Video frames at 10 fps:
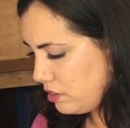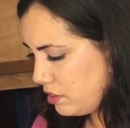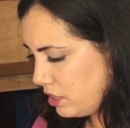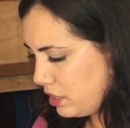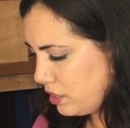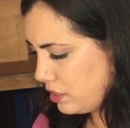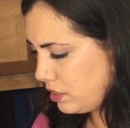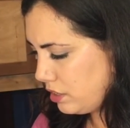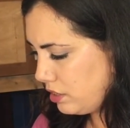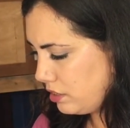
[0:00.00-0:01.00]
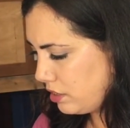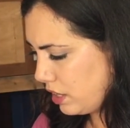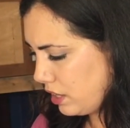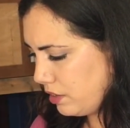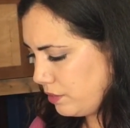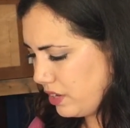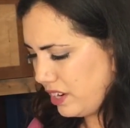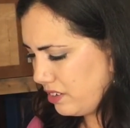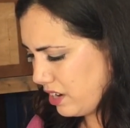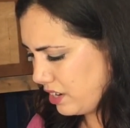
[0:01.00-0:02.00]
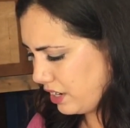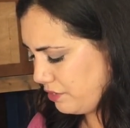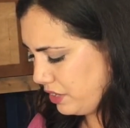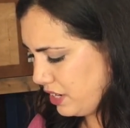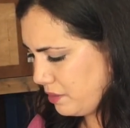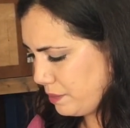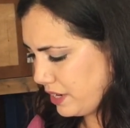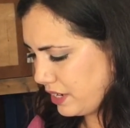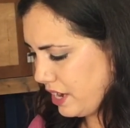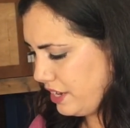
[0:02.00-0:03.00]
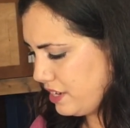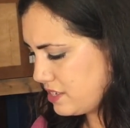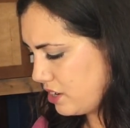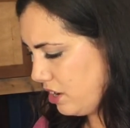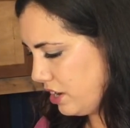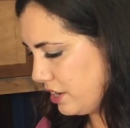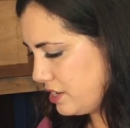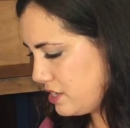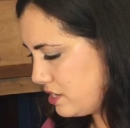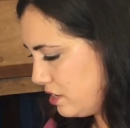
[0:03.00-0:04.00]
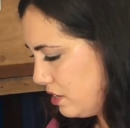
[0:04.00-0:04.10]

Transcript: thing well I, I can read it but kindest cards